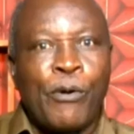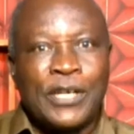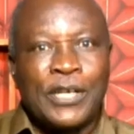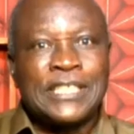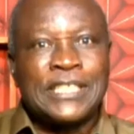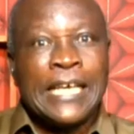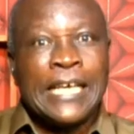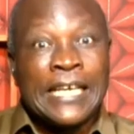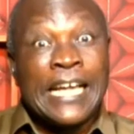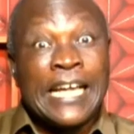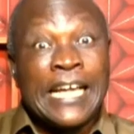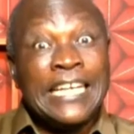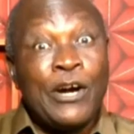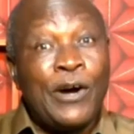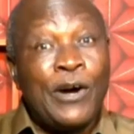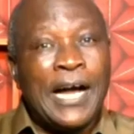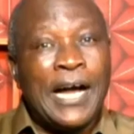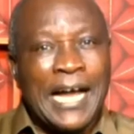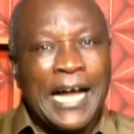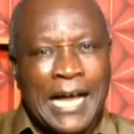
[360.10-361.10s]
their own
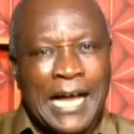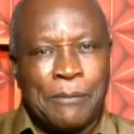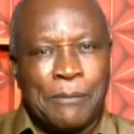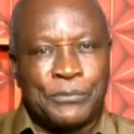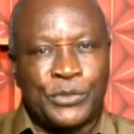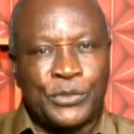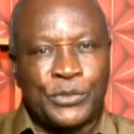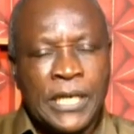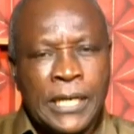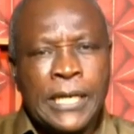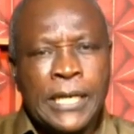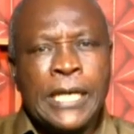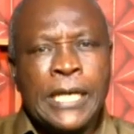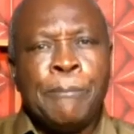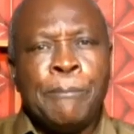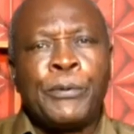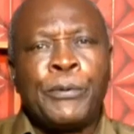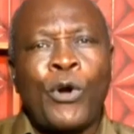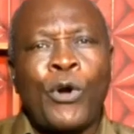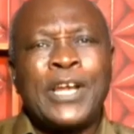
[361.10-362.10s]
arms, because they
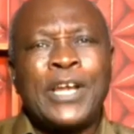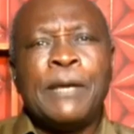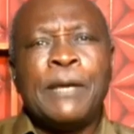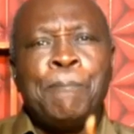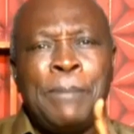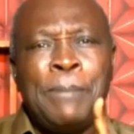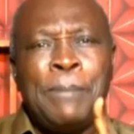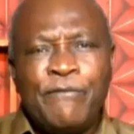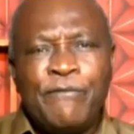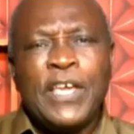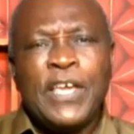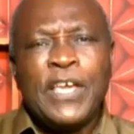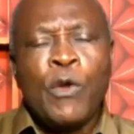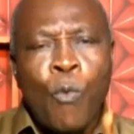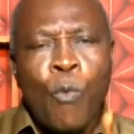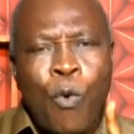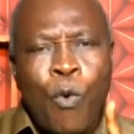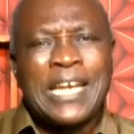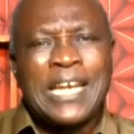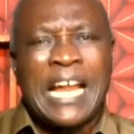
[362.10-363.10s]
believe in what they're
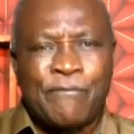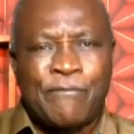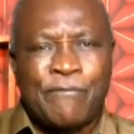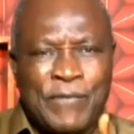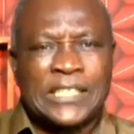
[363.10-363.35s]
fighting for.